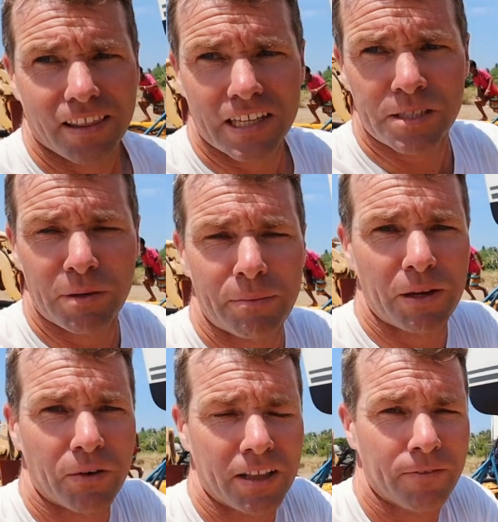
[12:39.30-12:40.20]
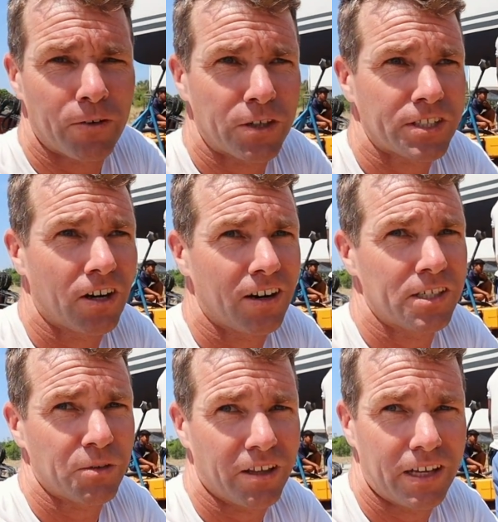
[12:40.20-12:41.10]
This may be one of the first
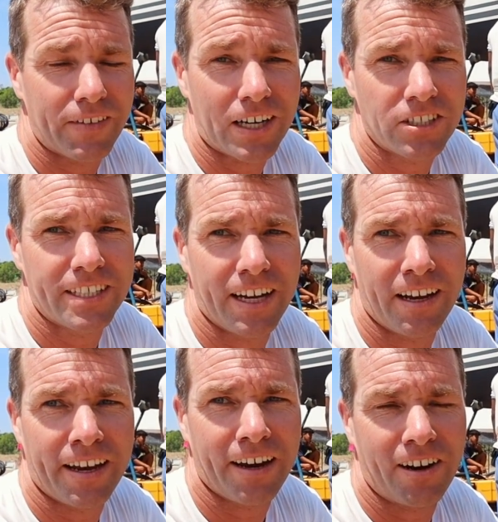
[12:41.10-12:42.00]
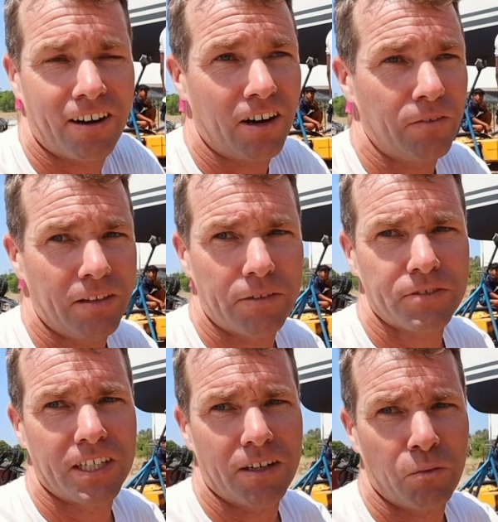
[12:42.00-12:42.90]
yards where they've actually taken care of
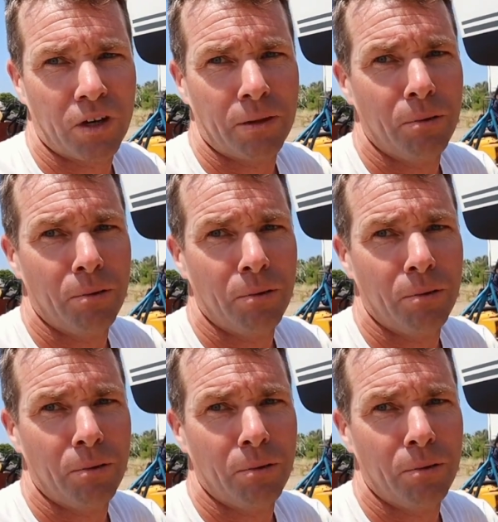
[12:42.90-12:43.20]
lifting where the